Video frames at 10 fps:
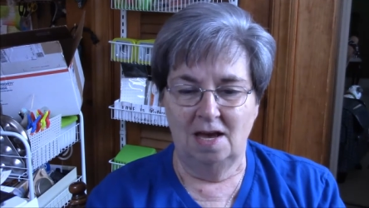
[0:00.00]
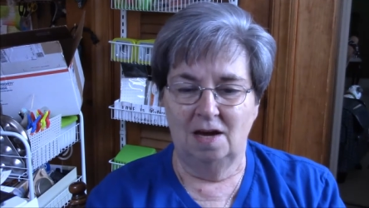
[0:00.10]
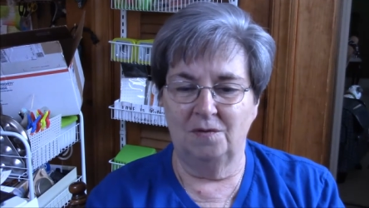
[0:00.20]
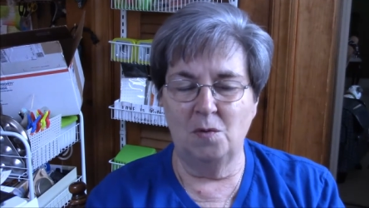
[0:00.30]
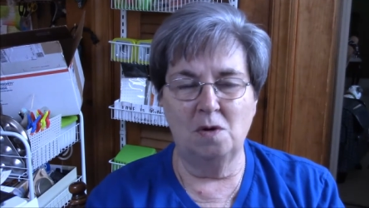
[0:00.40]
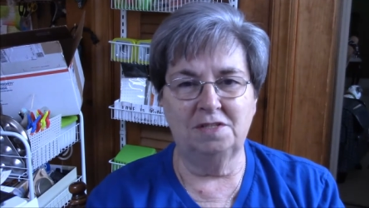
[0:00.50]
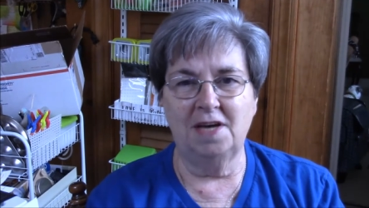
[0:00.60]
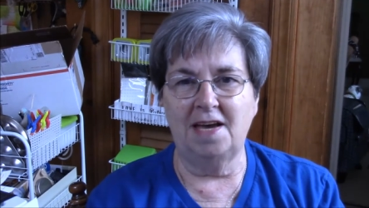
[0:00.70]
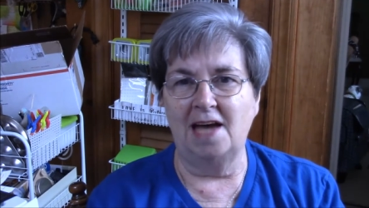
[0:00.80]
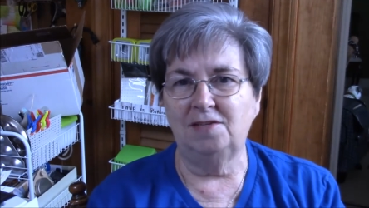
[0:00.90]
Of course,
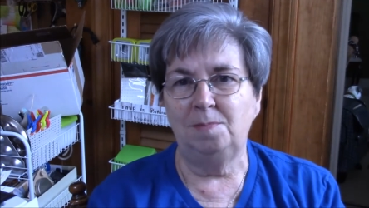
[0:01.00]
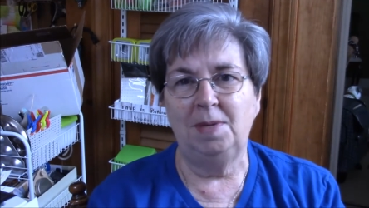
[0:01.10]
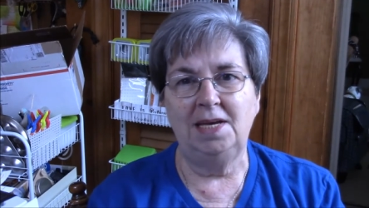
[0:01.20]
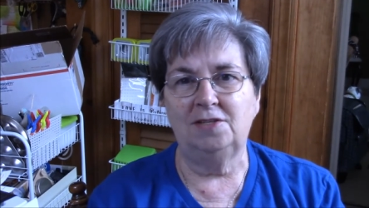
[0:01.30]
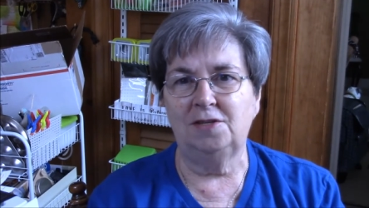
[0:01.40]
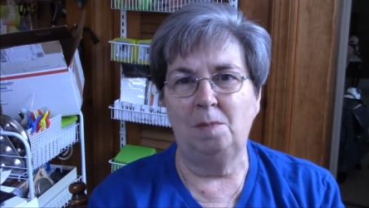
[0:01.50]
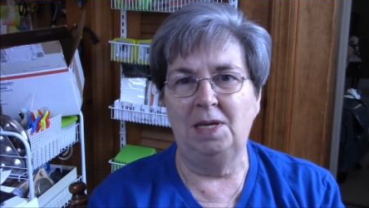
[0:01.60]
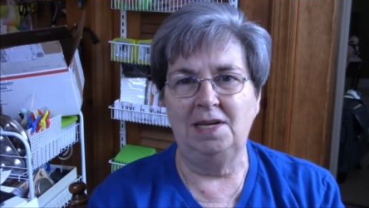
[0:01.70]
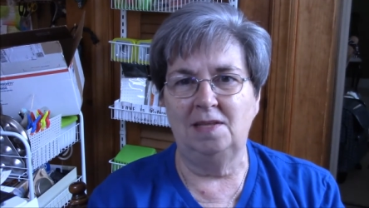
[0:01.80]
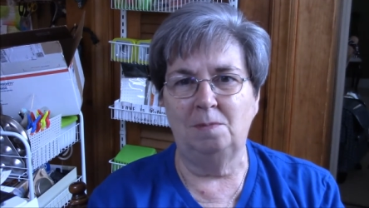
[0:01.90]
I got to meet so
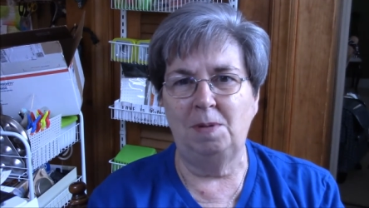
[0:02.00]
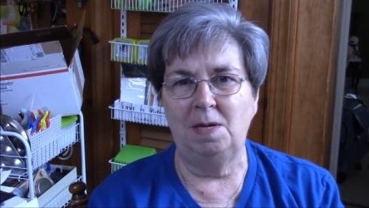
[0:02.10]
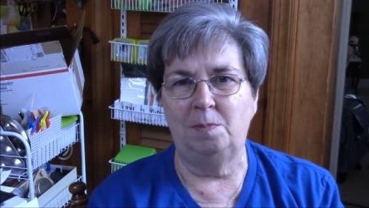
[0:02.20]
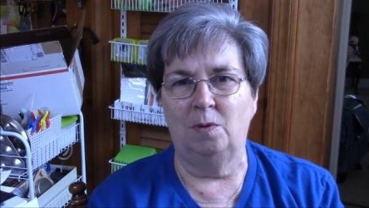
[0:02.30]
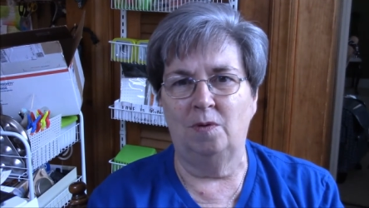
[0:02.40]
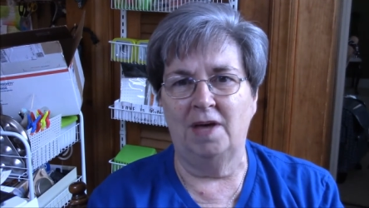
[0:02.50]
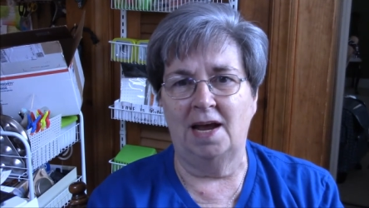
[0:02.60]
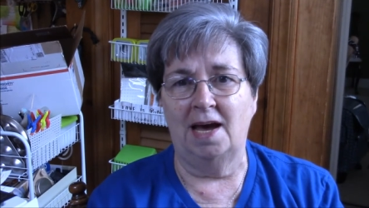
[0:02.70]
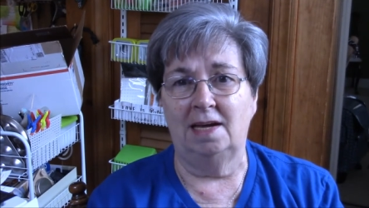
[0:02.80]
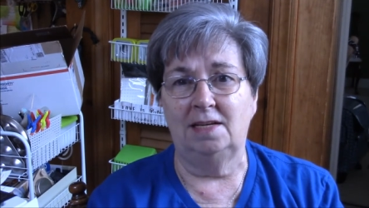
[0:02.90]
many of the people that
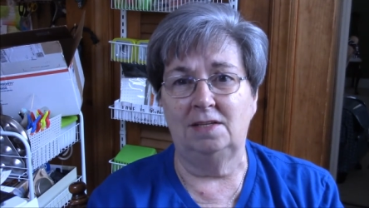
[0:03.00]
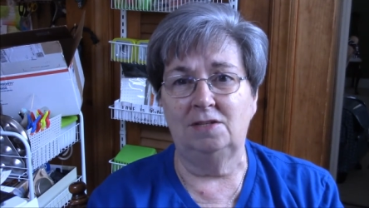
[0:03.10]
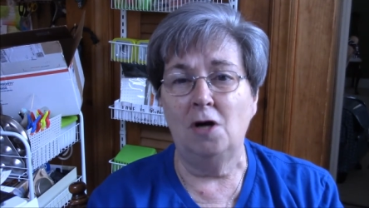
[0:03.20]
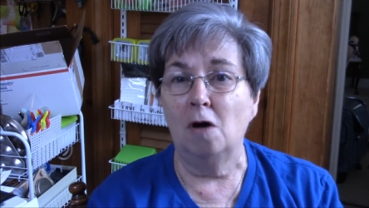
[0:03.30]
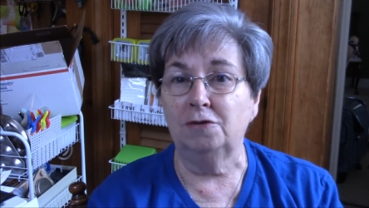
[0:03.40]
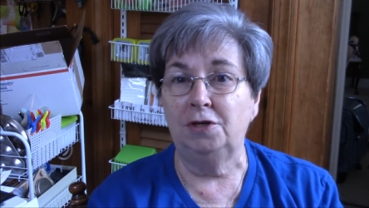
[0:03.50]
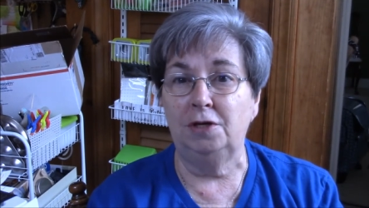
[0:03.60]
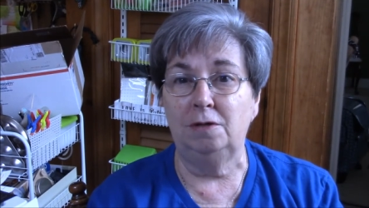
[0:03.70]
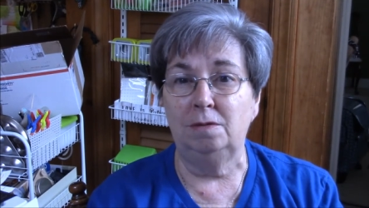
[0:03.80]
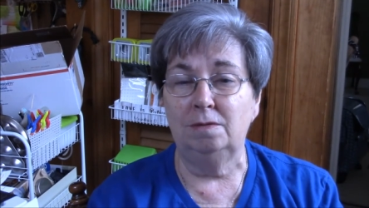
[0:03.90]
I talk
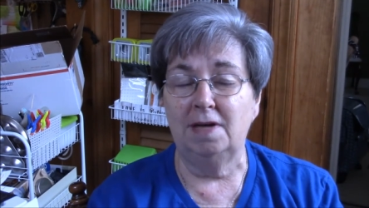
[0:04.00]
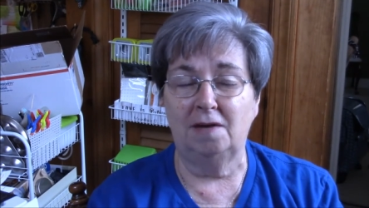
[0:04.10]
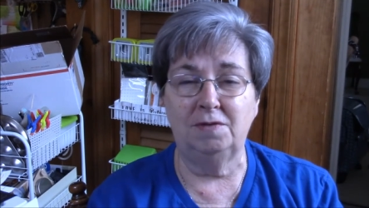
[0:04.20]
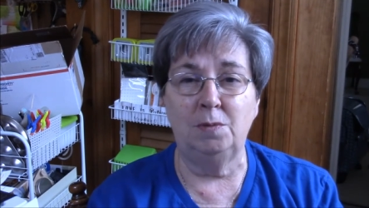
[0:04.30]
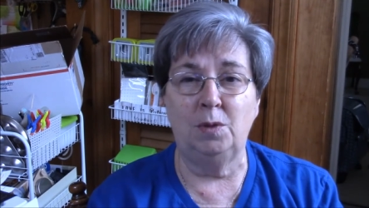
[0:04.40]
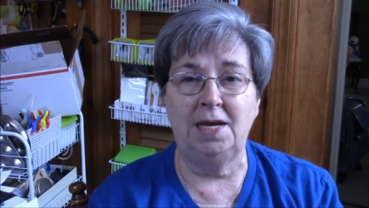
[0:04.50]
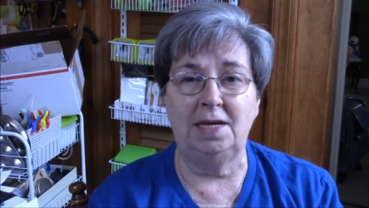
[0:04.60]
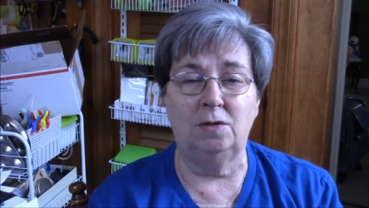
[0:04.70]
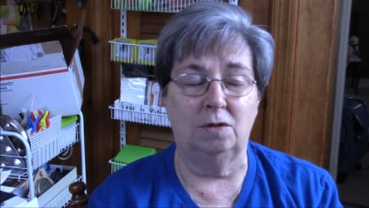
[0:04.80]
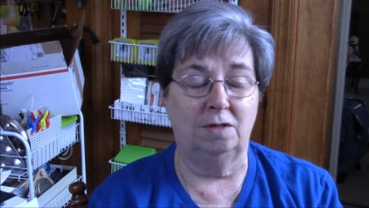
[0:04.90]
to every
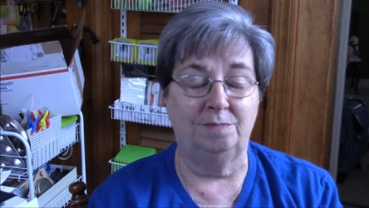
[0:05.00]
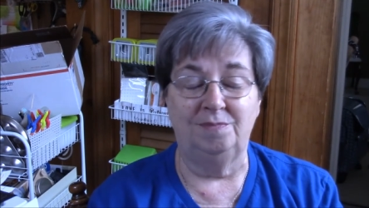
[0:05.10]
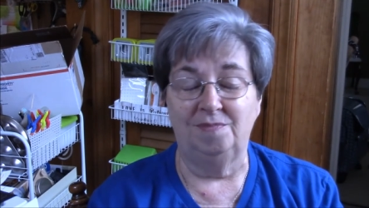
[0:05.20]
week or